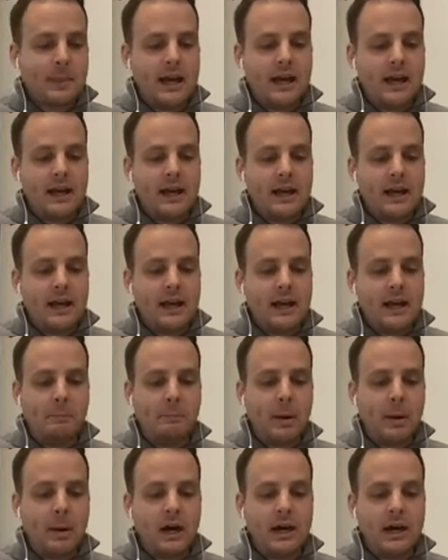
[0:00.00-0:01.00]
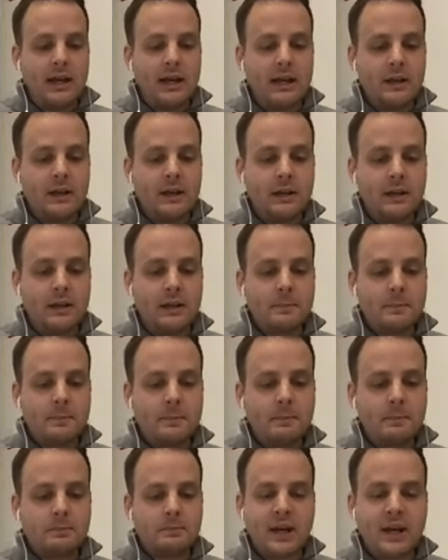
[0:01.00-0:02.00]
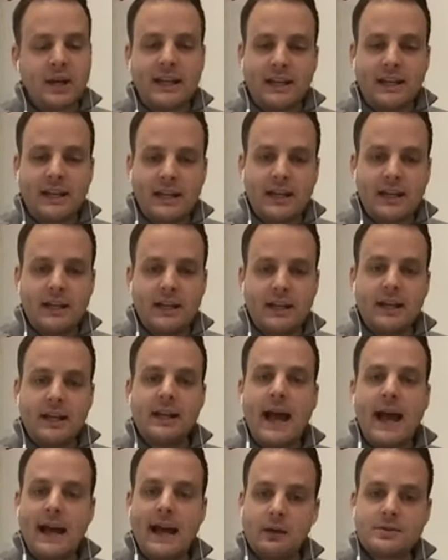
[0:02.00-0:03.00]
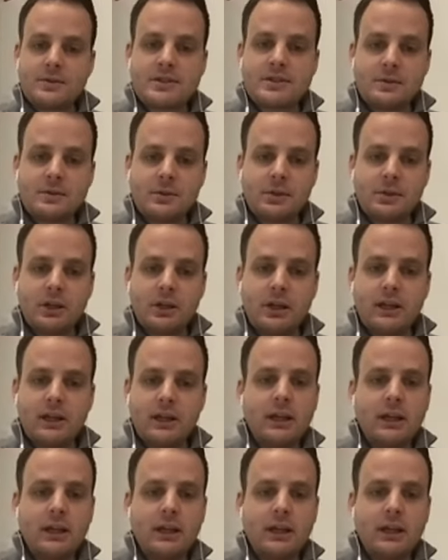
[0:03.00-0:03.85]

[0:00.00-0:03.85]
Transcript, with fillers: Um, but bringing it in house to a degree,